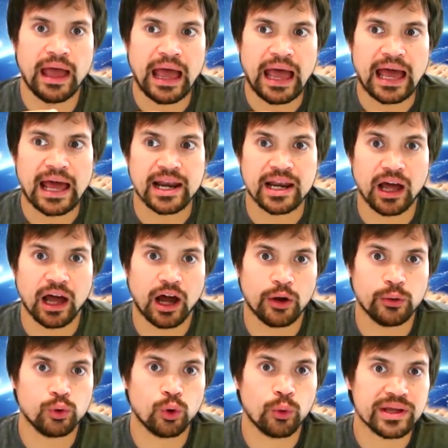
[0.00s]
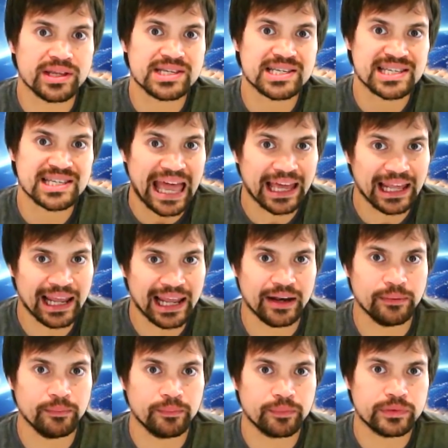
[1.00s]
And I would always scale
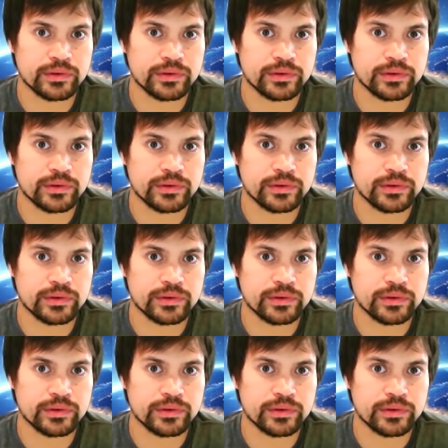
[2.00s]
in.